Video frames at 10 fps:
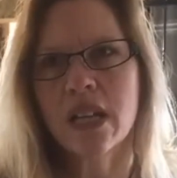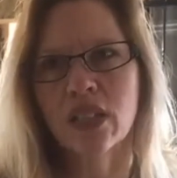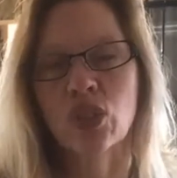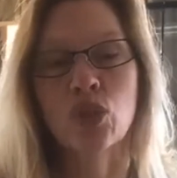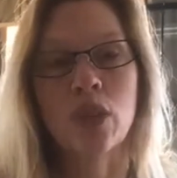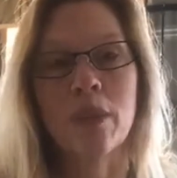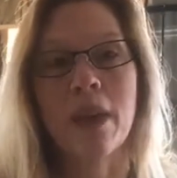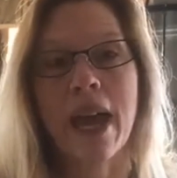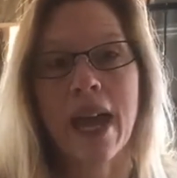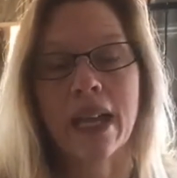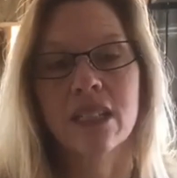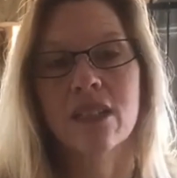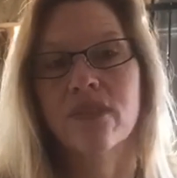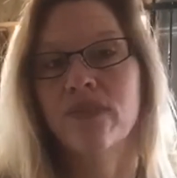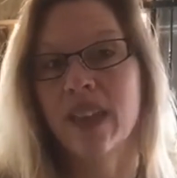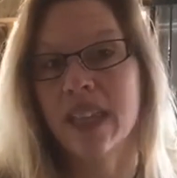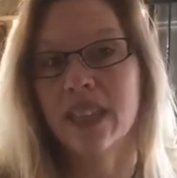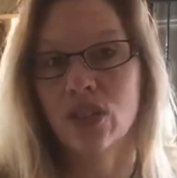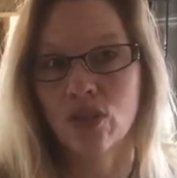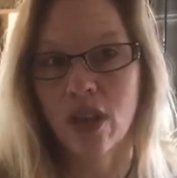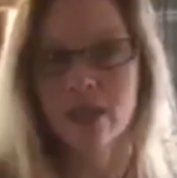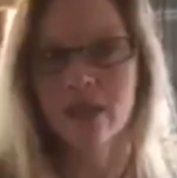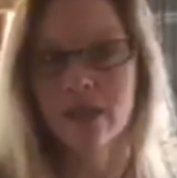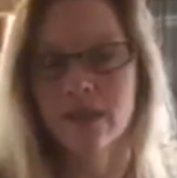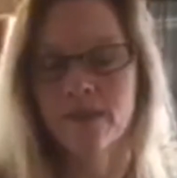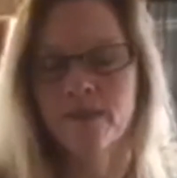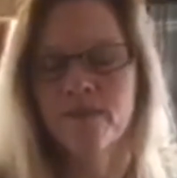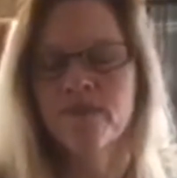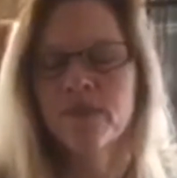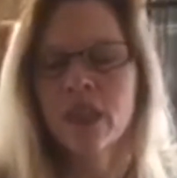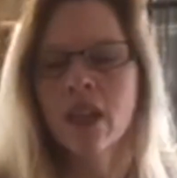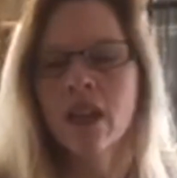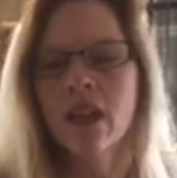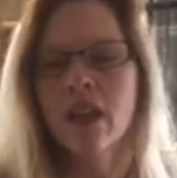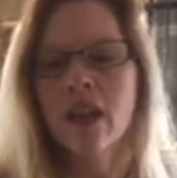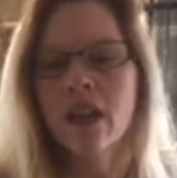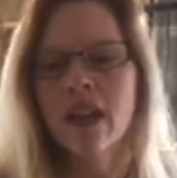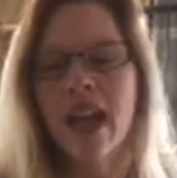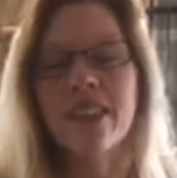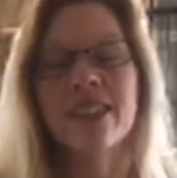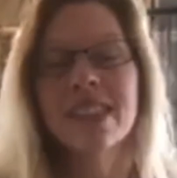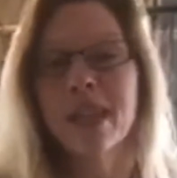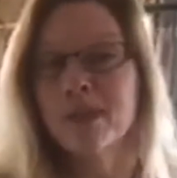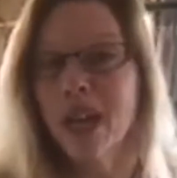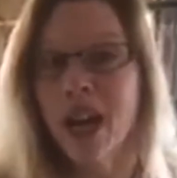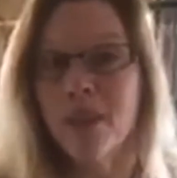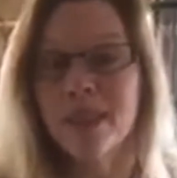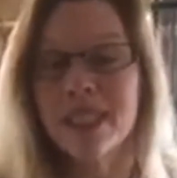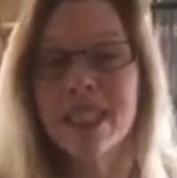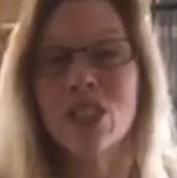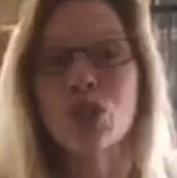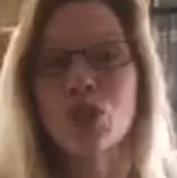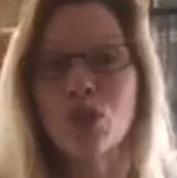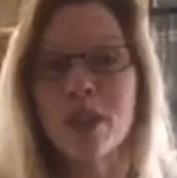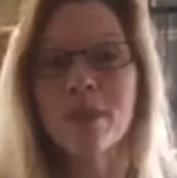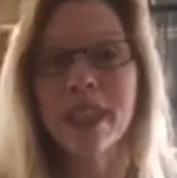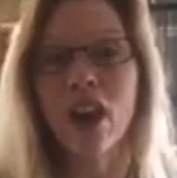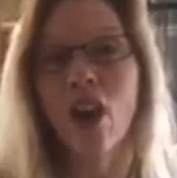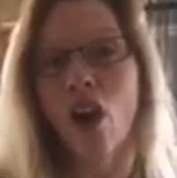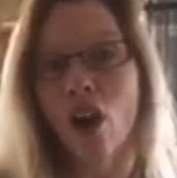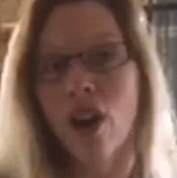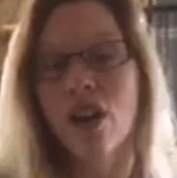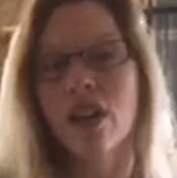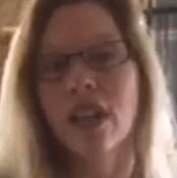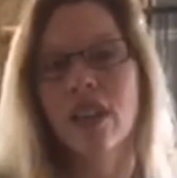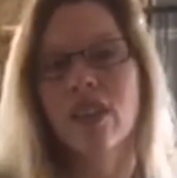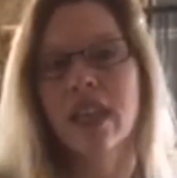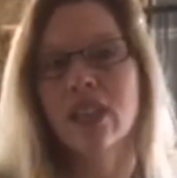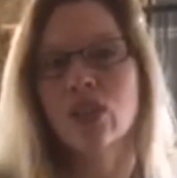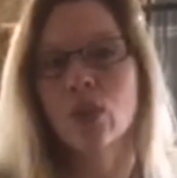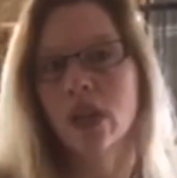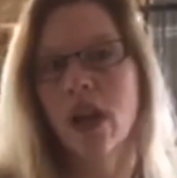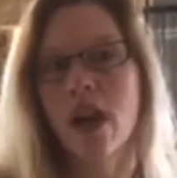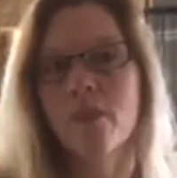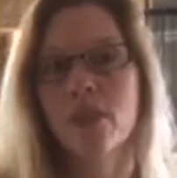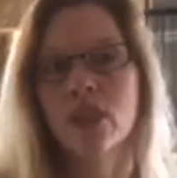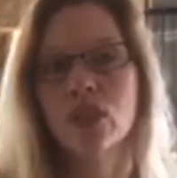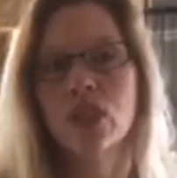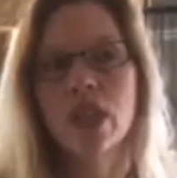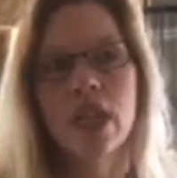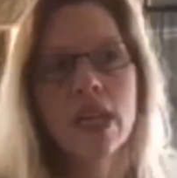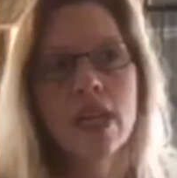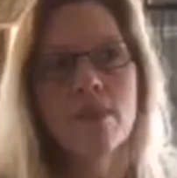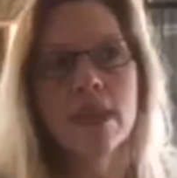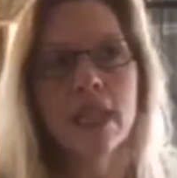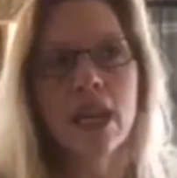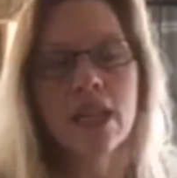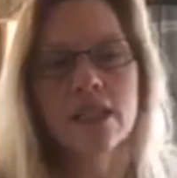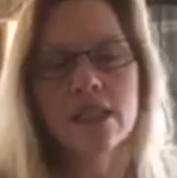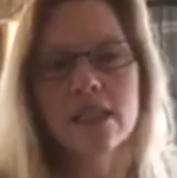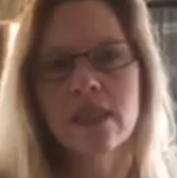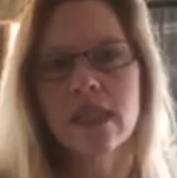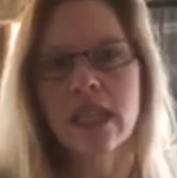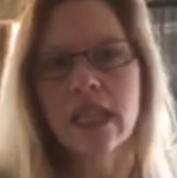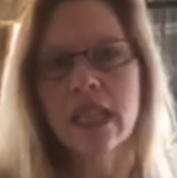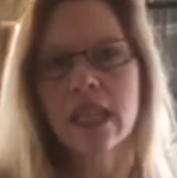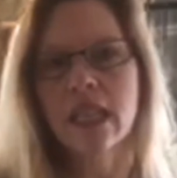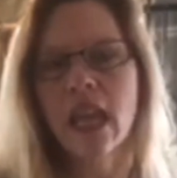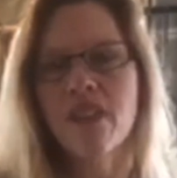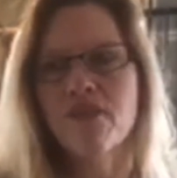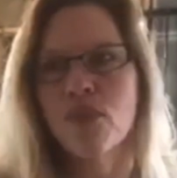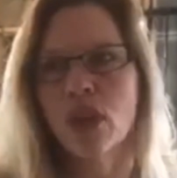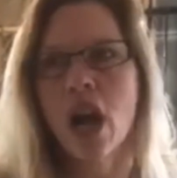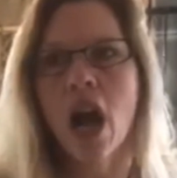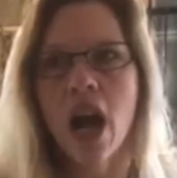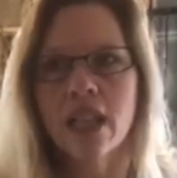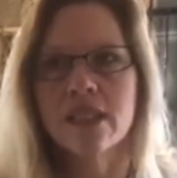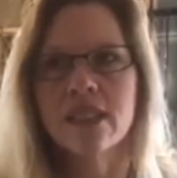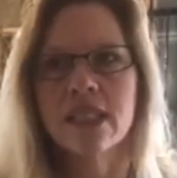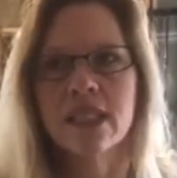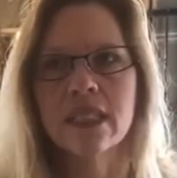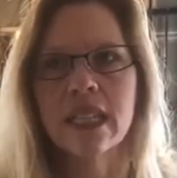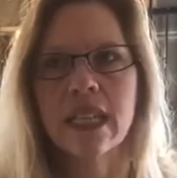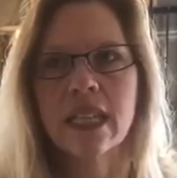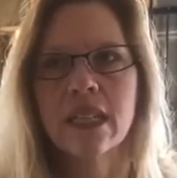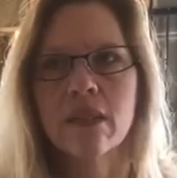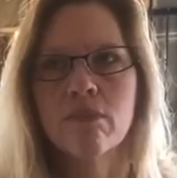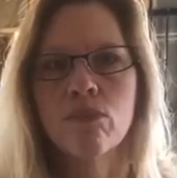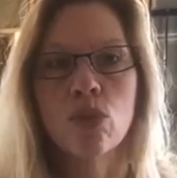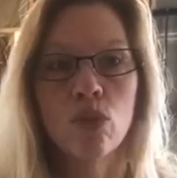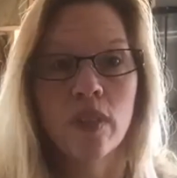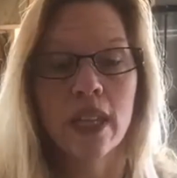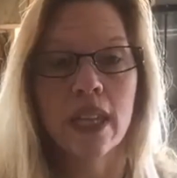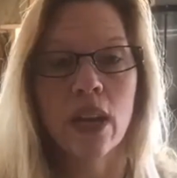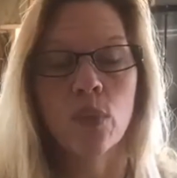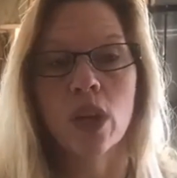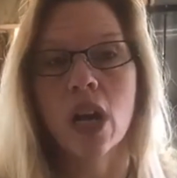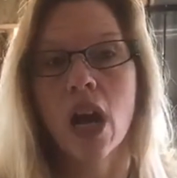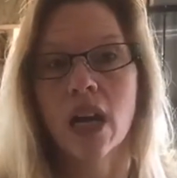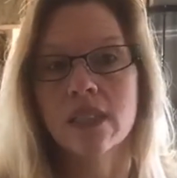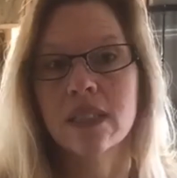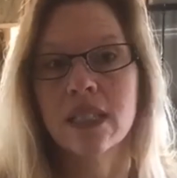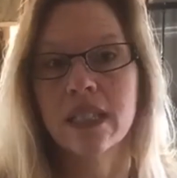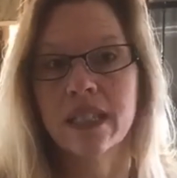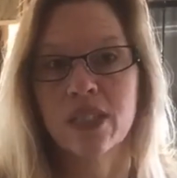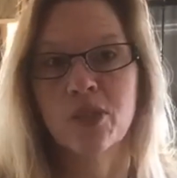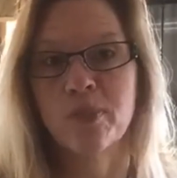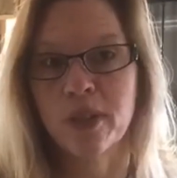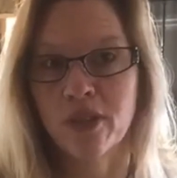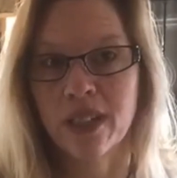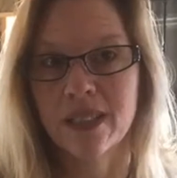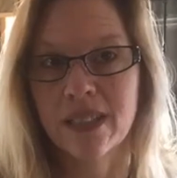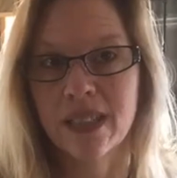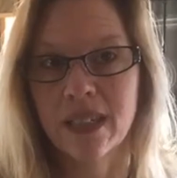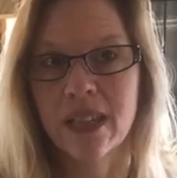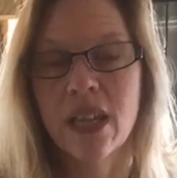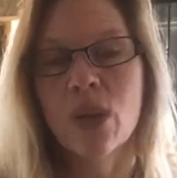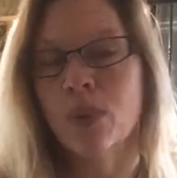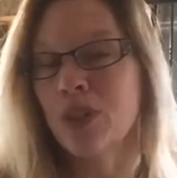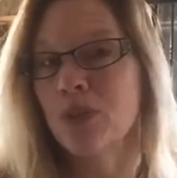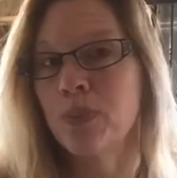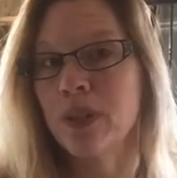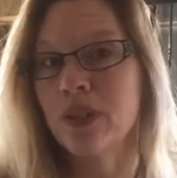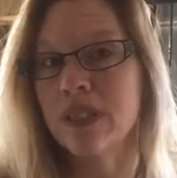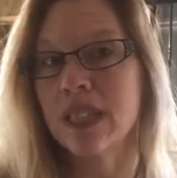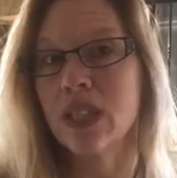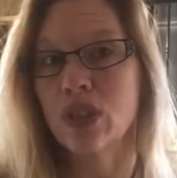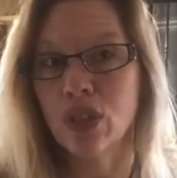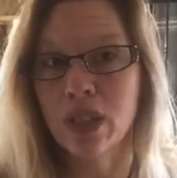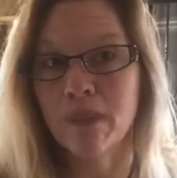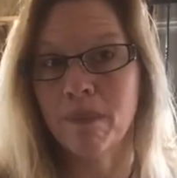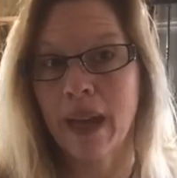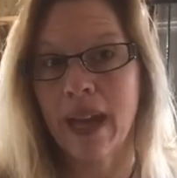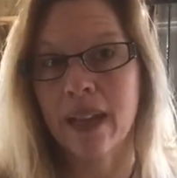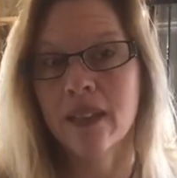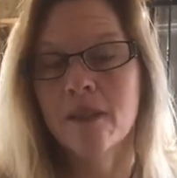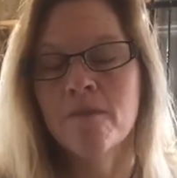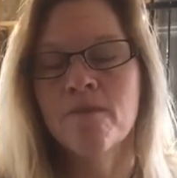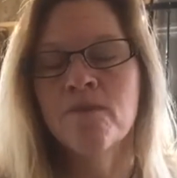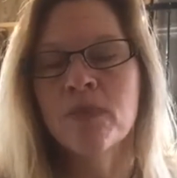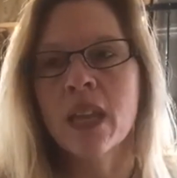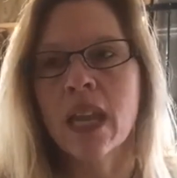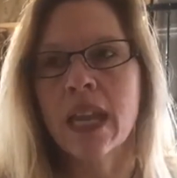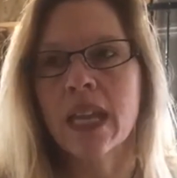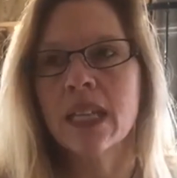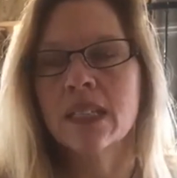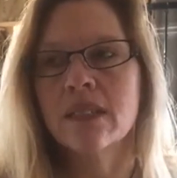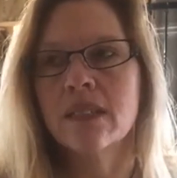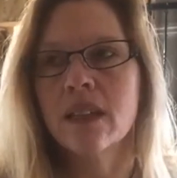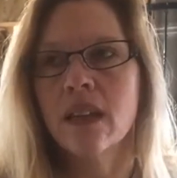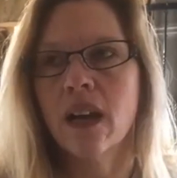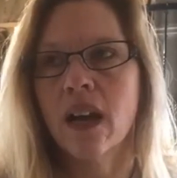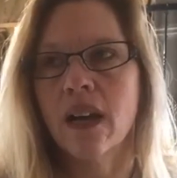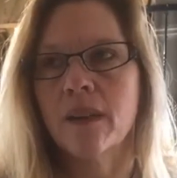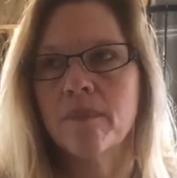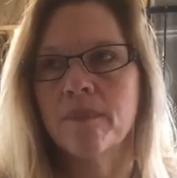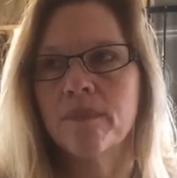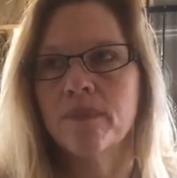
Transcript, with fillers: an extreme act of faith and trust. At the same time, it's an extremely hard thing to accomplish, because in life we're constantly moving and we're constantly experiencing. We're experiencing good and bad, and I